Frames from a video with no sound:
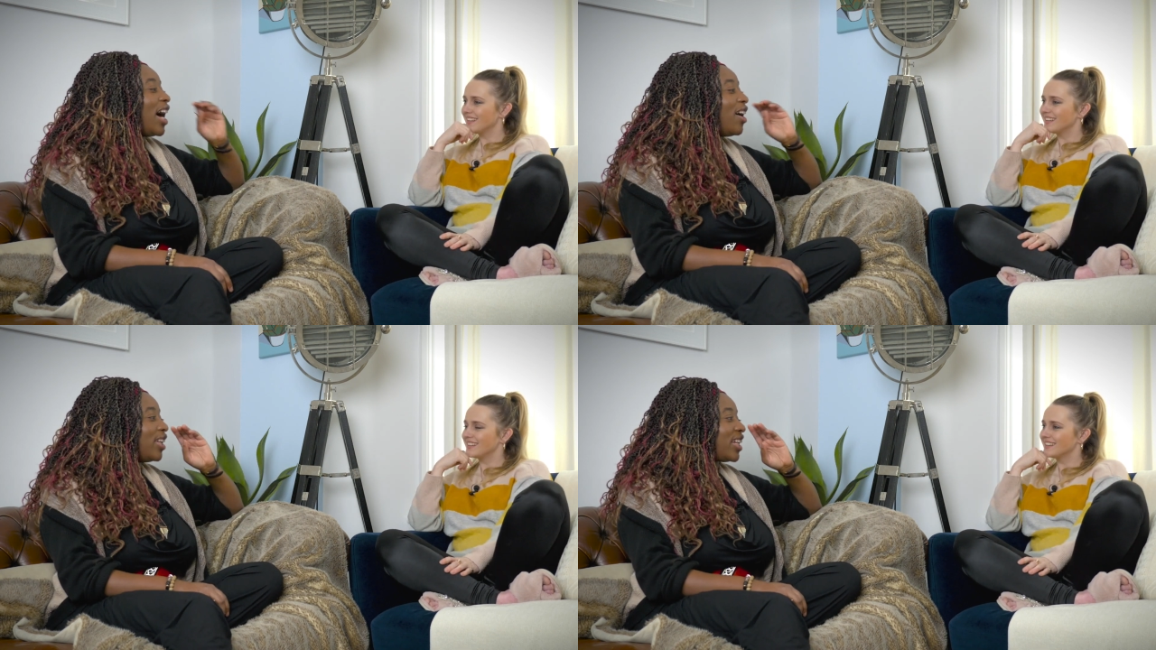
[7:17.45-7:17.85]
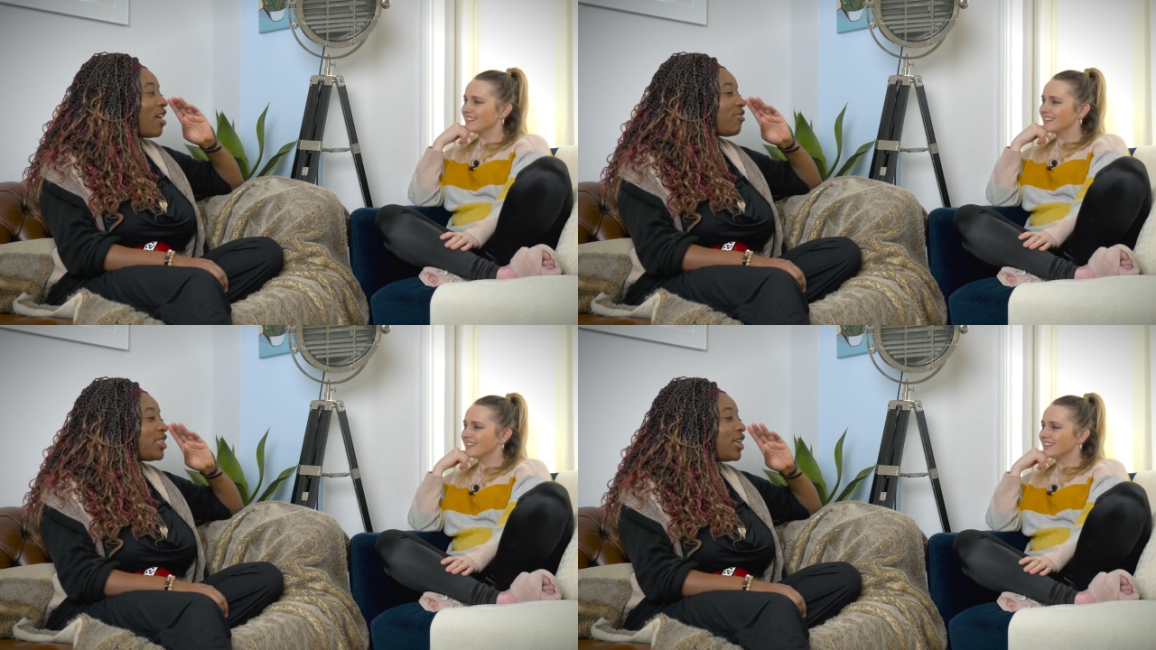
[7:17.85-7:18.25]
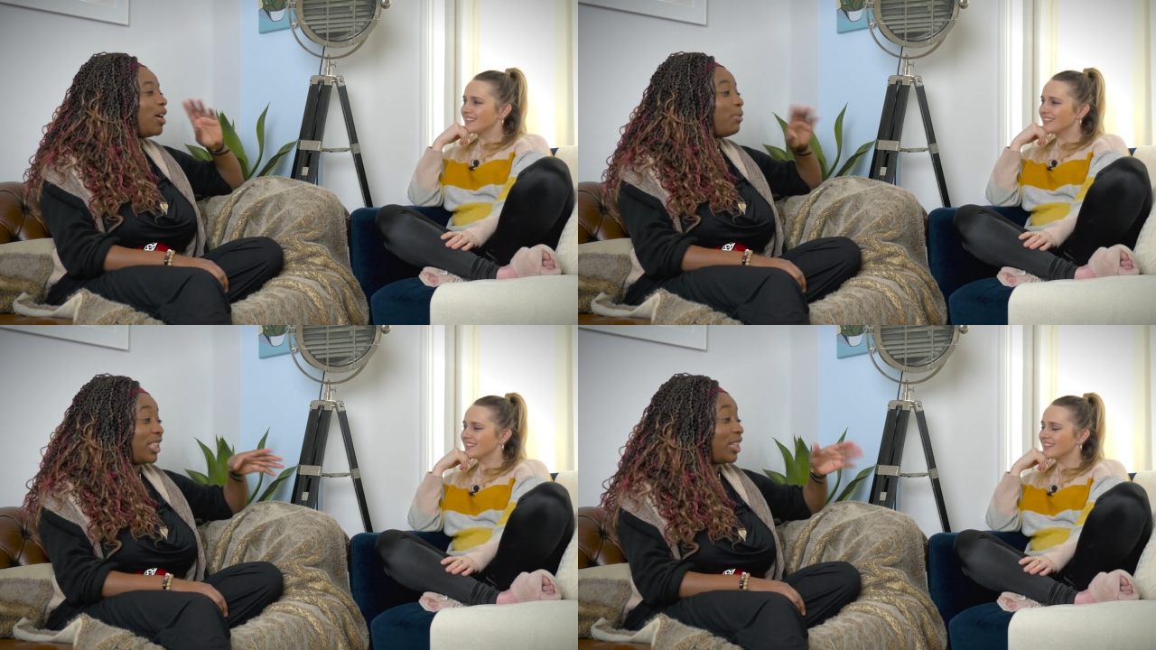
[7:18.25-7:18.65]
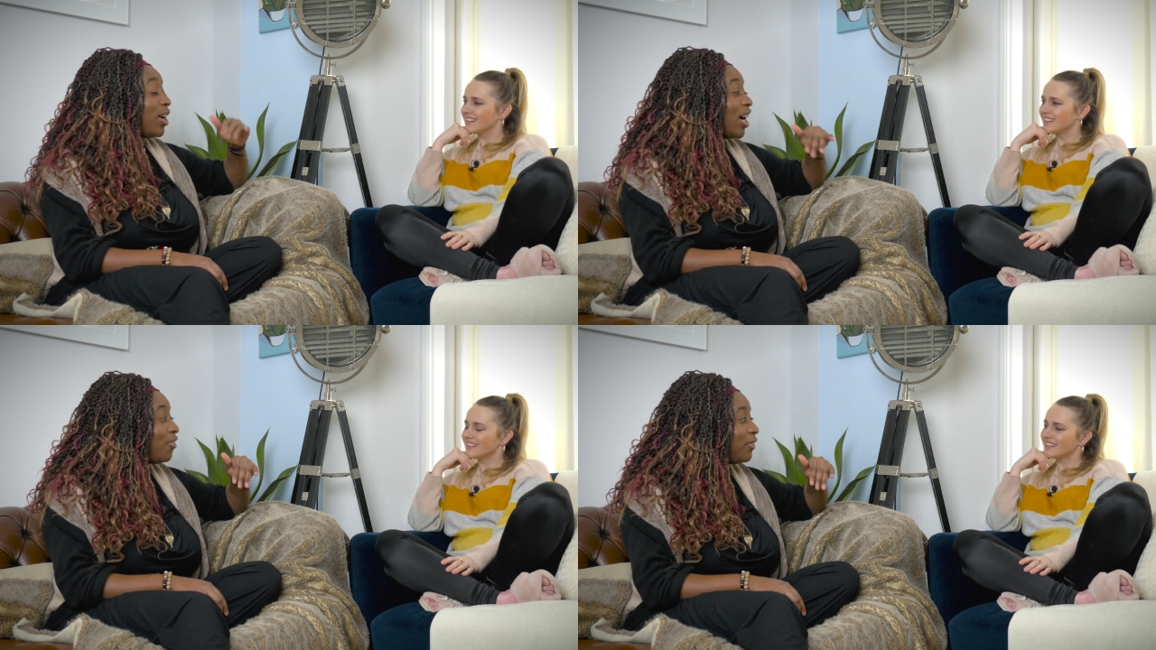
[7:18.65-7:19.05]
Speaker 1: And now, like, every time, like,
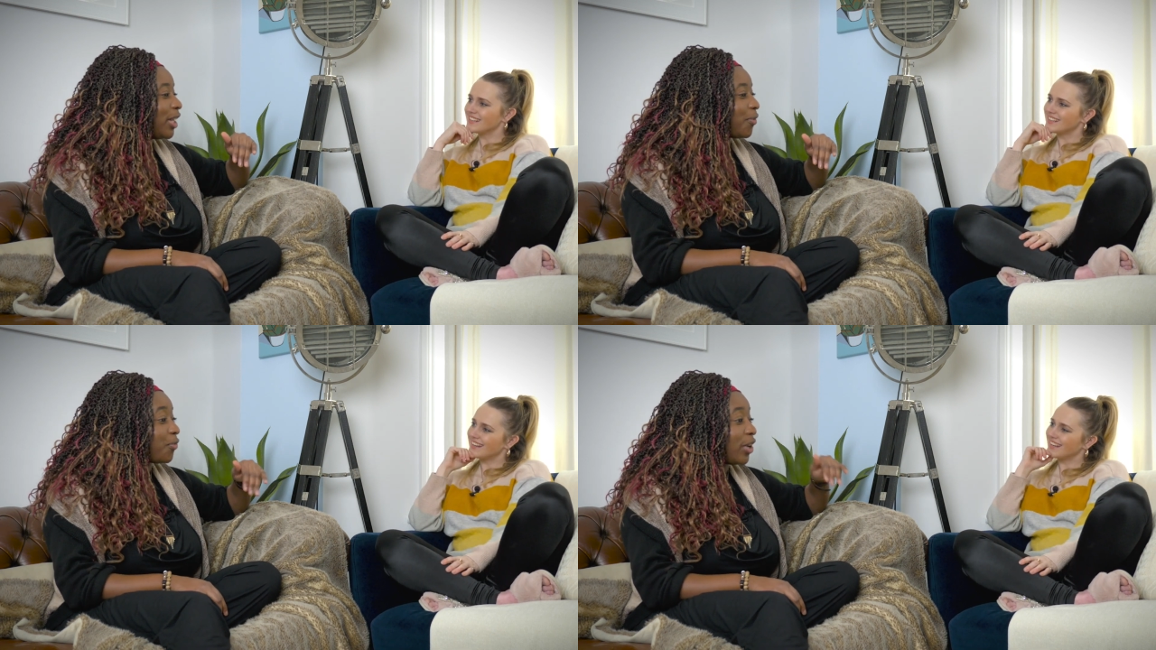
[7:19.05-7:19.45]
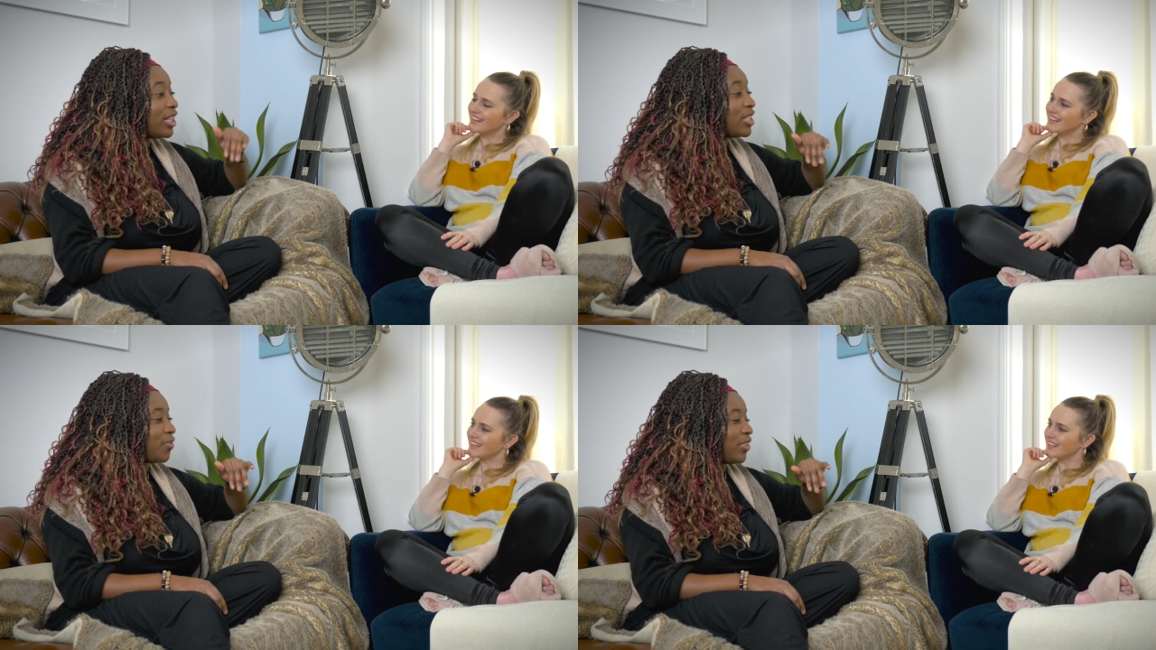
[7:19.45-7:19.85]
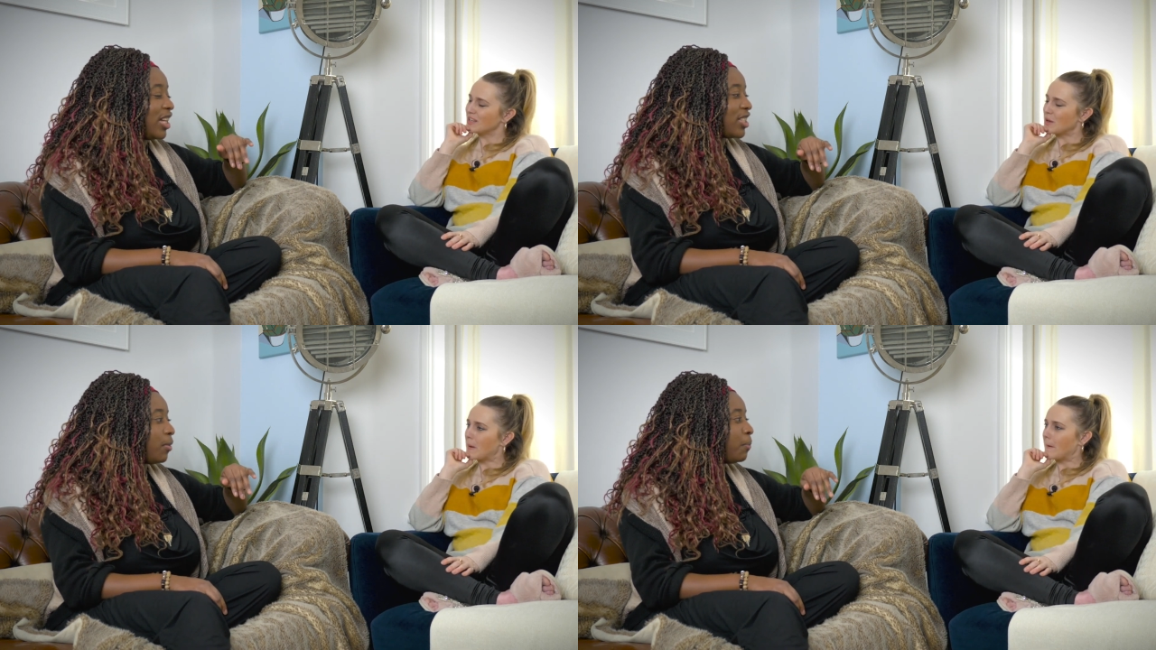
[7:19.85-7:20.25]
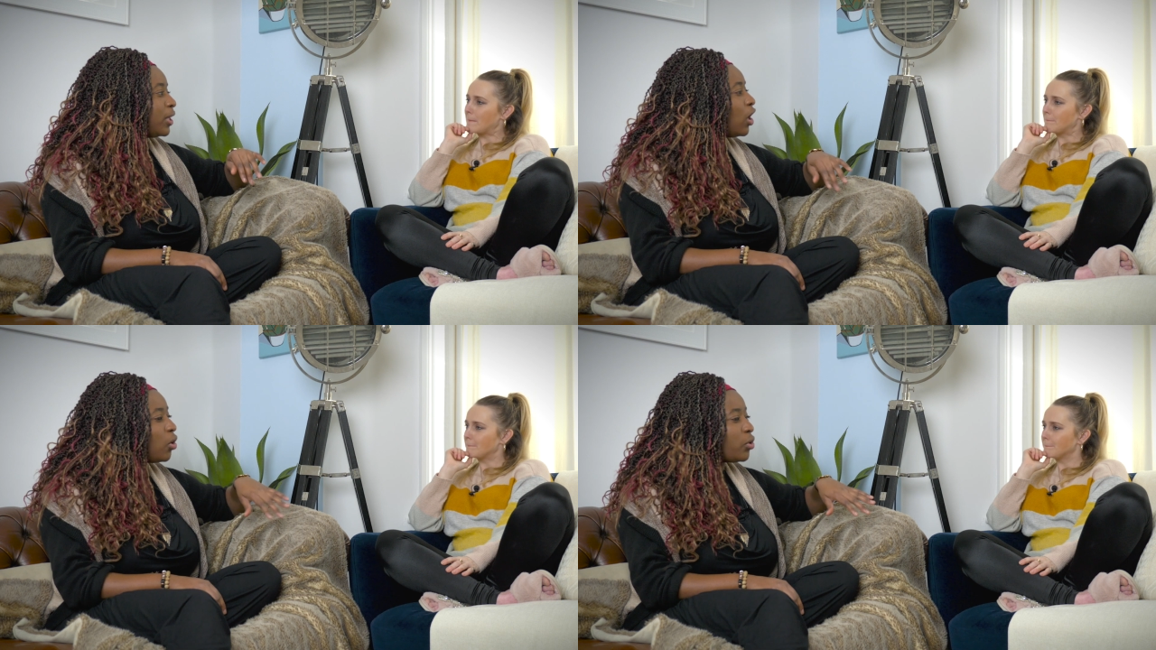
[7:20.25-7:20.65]
they'll have, like, friends of theirs come up and be like,